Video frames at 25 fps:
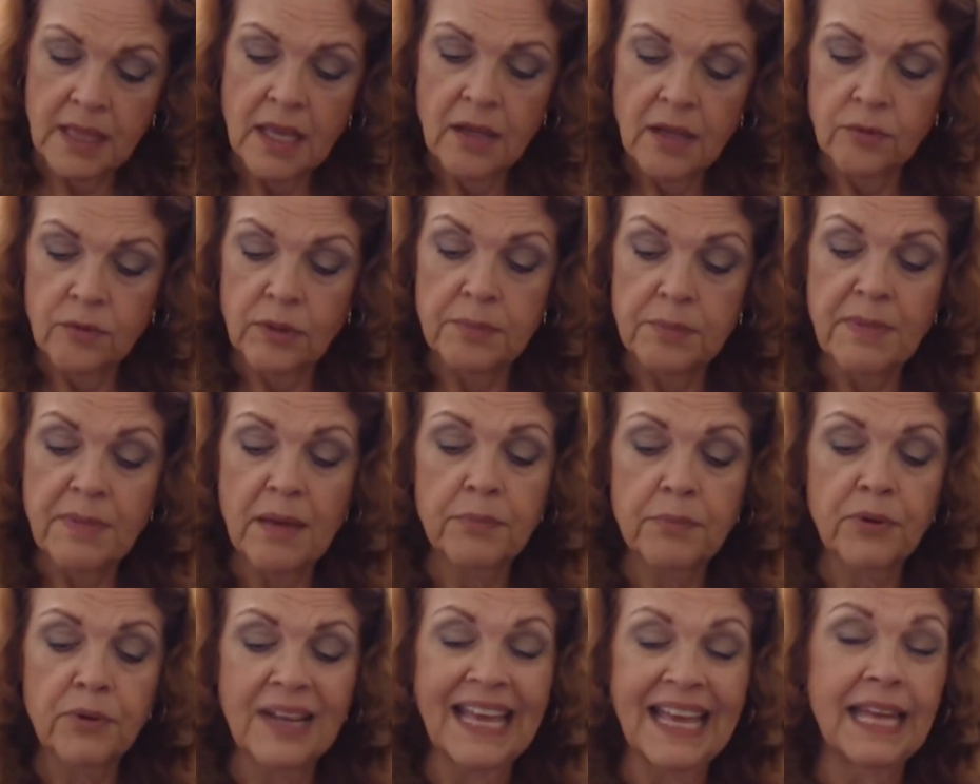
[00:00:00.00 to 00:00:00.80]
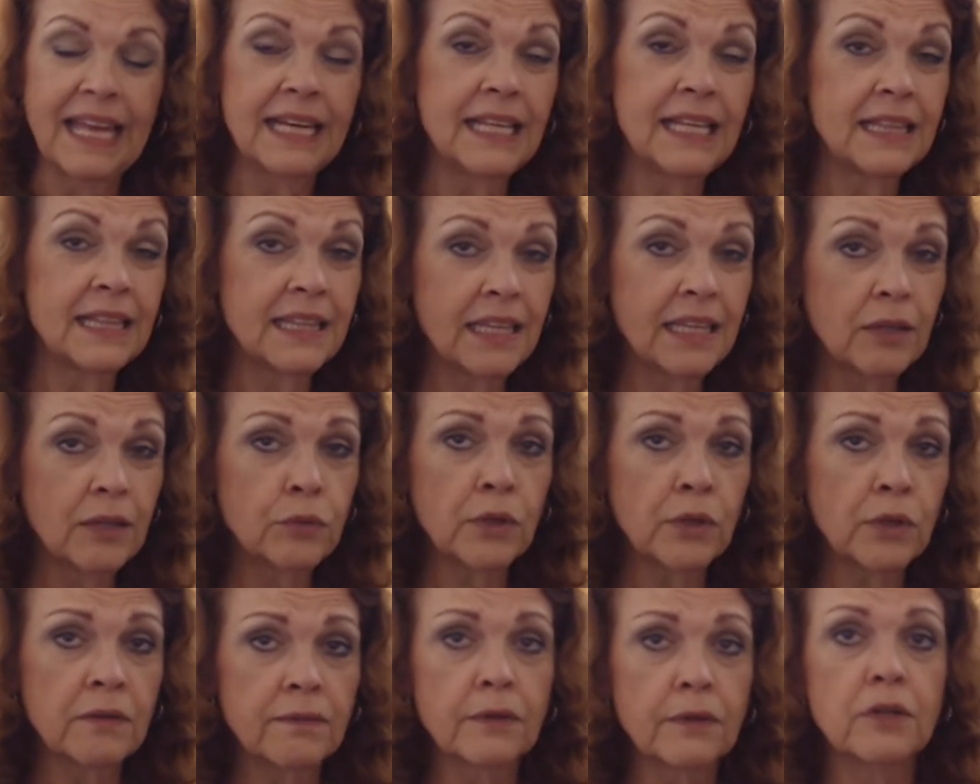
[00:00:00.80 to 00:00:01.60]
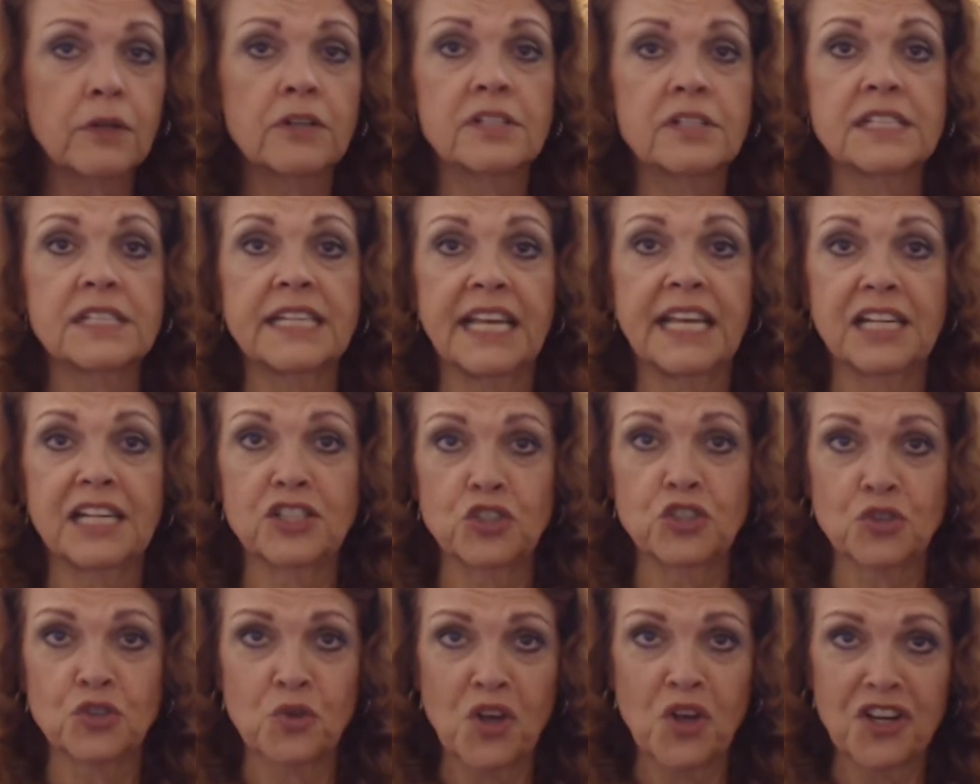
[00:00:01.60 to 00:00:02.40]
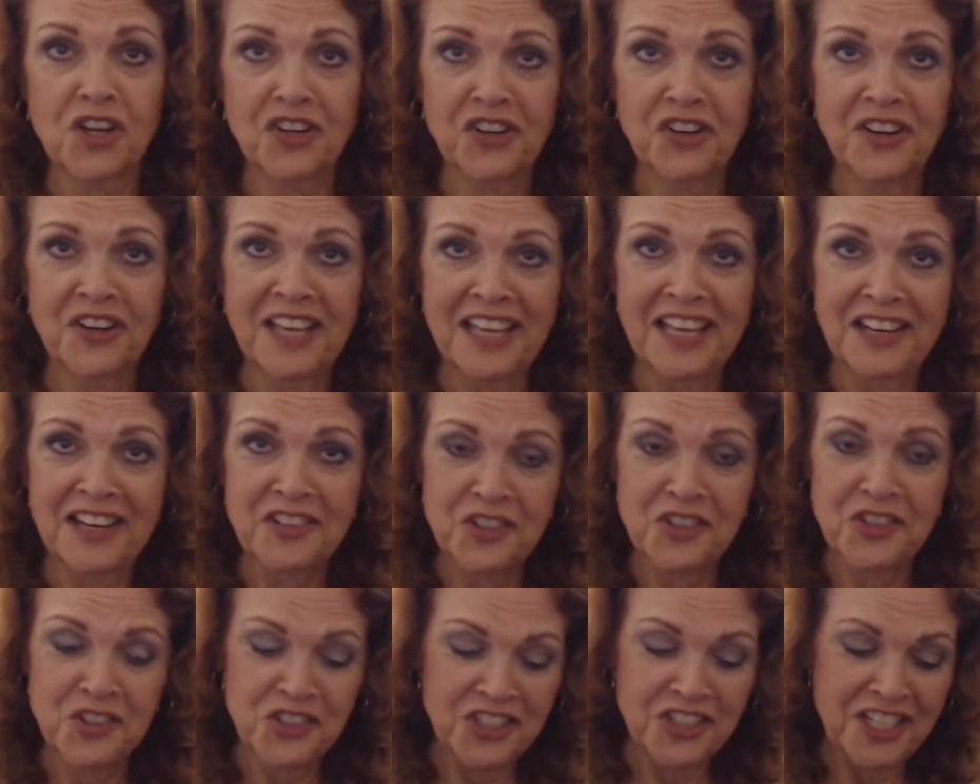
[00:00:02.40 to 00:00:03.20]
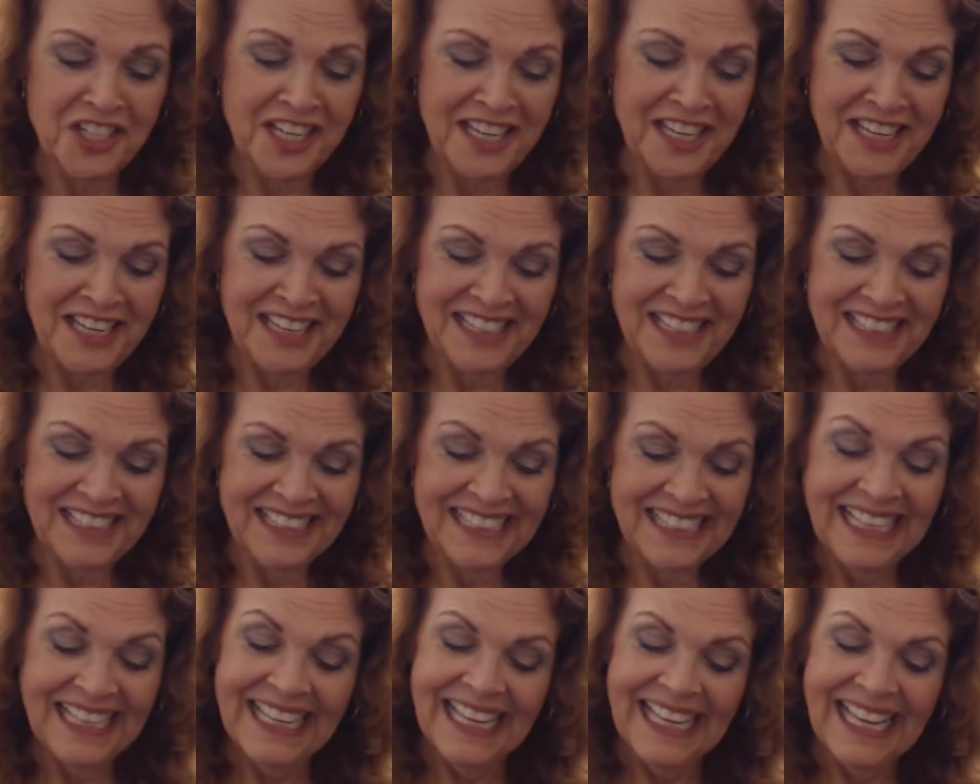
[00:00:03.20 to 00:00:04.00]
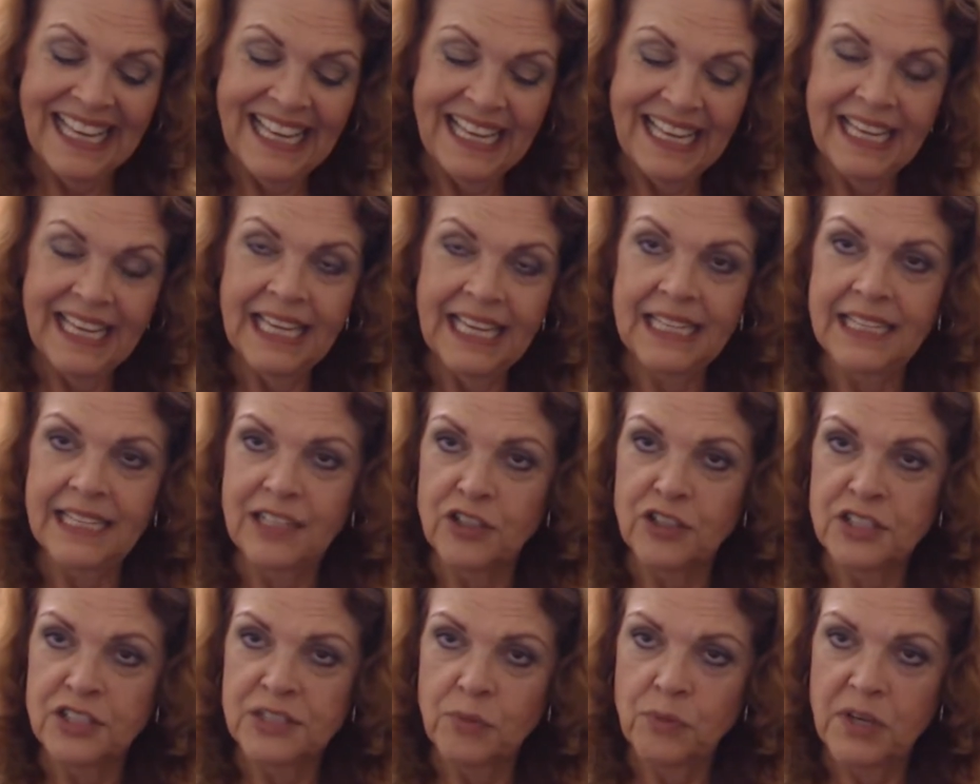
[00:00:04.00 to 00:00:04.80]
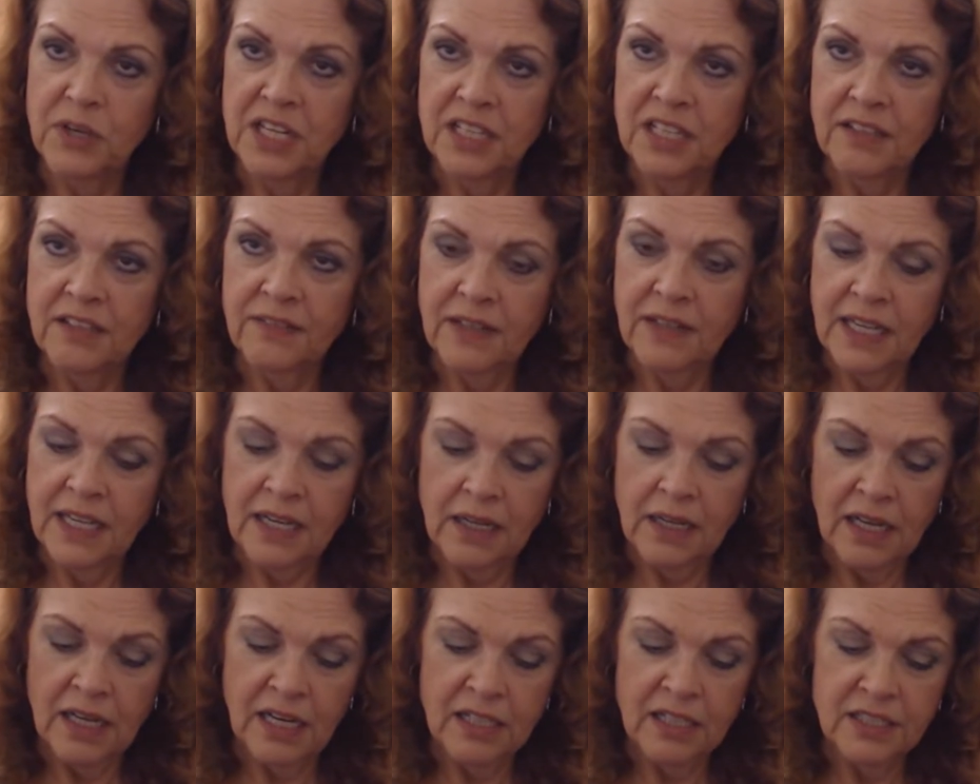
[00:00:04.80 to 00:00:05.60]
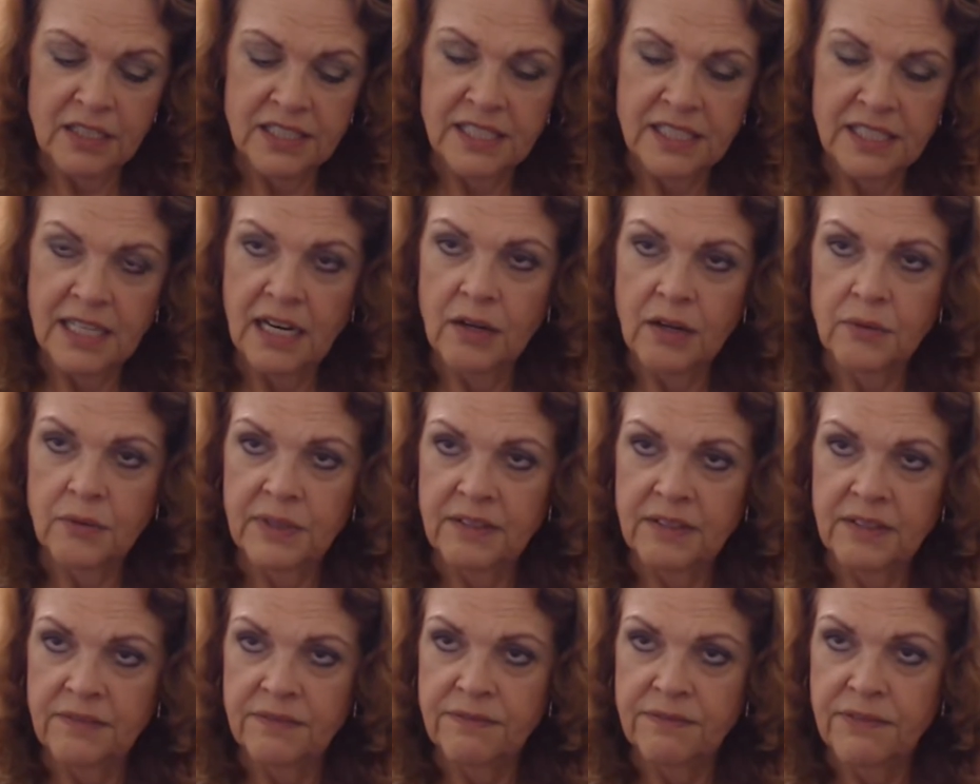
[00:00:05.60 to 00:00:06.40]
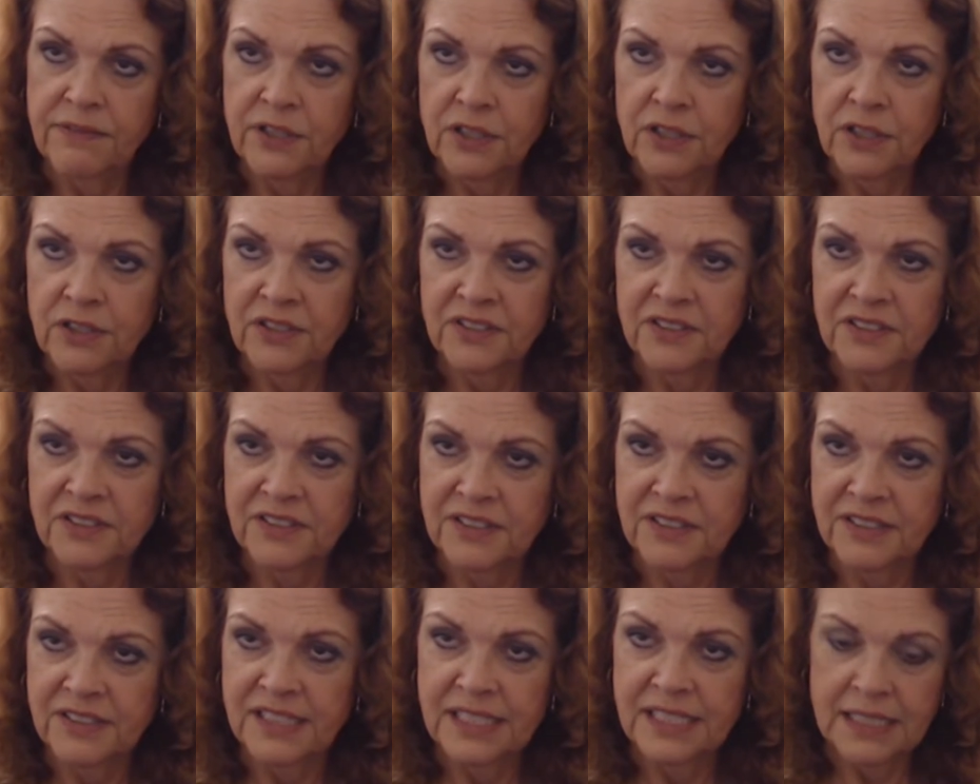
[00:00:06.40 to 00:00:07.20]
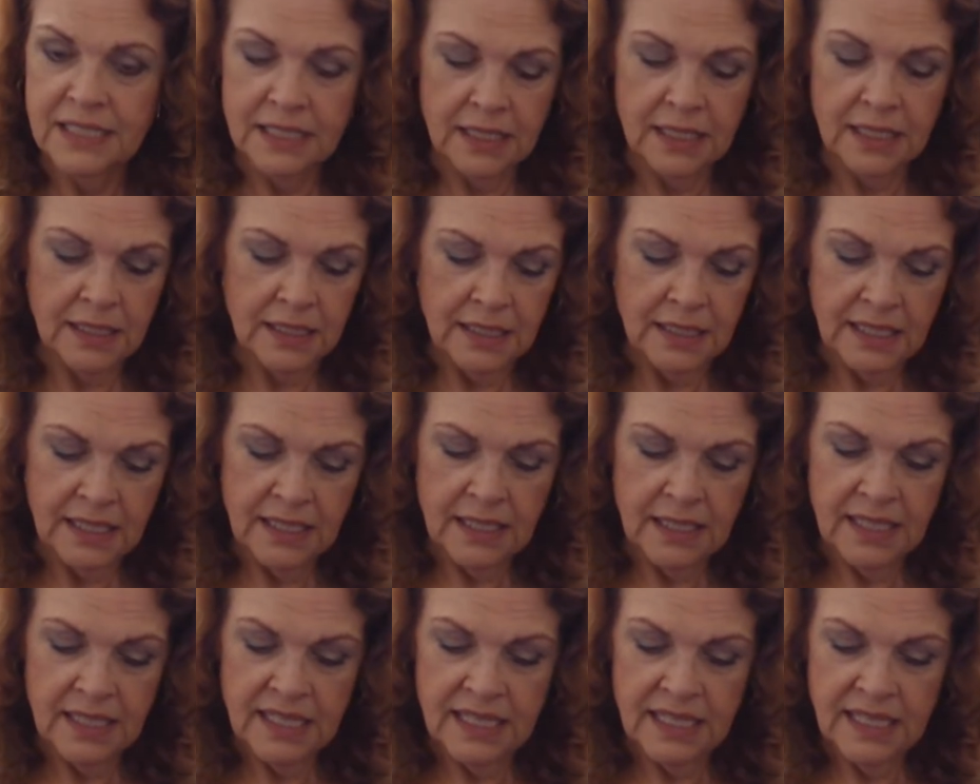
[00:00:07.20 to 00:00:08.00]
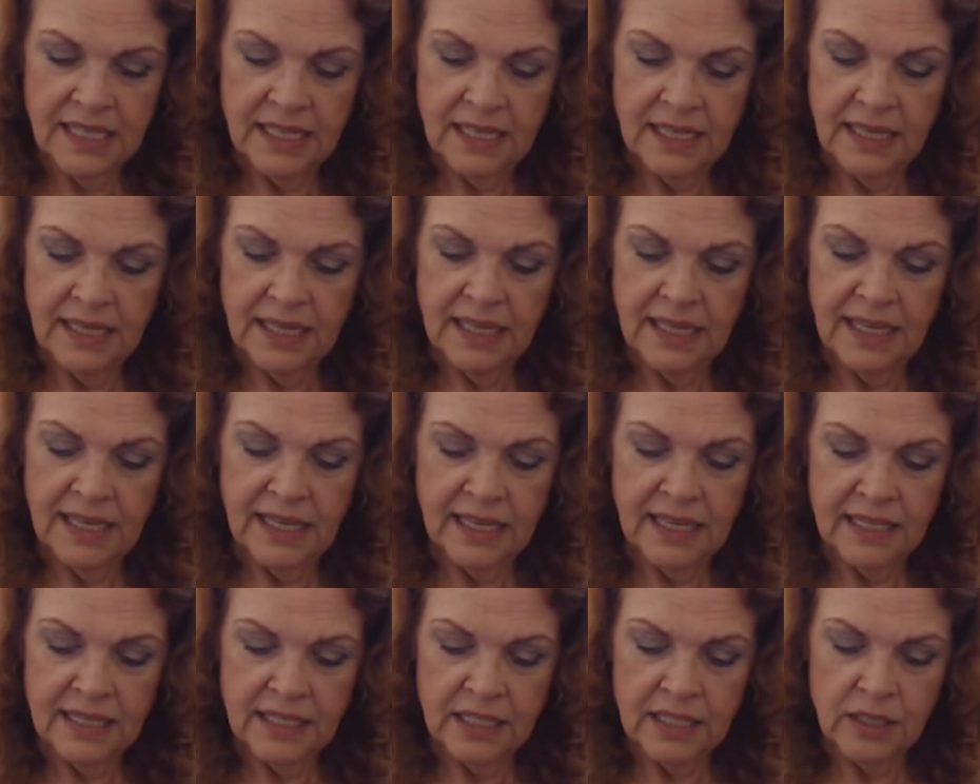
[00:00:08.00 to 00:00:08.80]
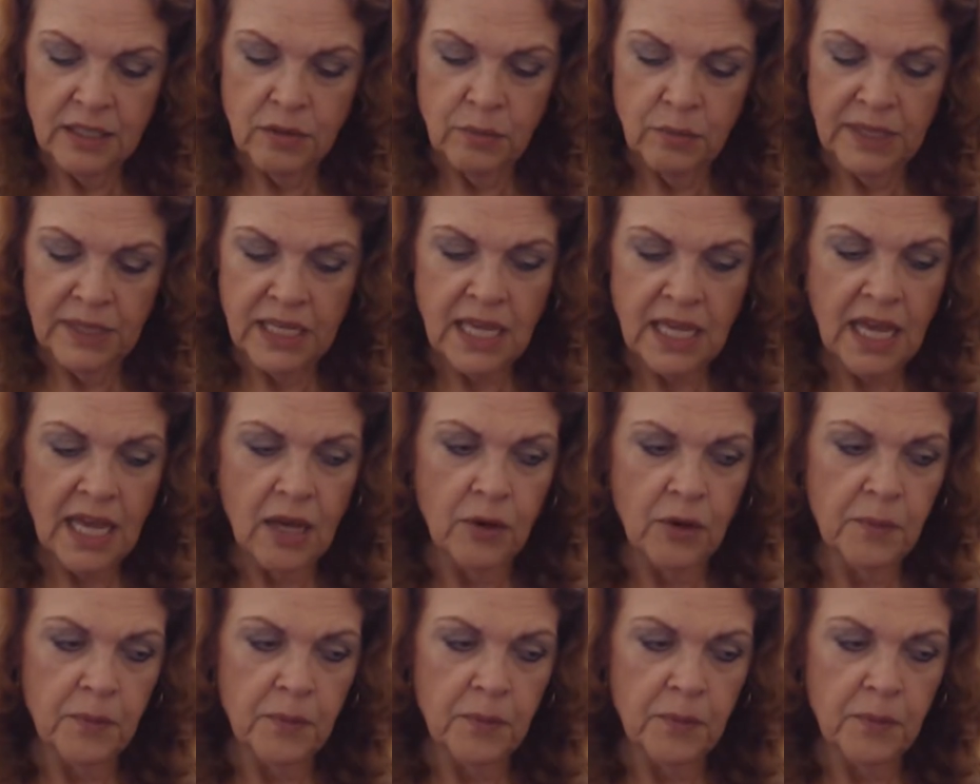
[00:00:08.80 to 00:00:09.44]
Remember, anything reversed has stronger energy. And here's one of the cards that are reversed. And here we go.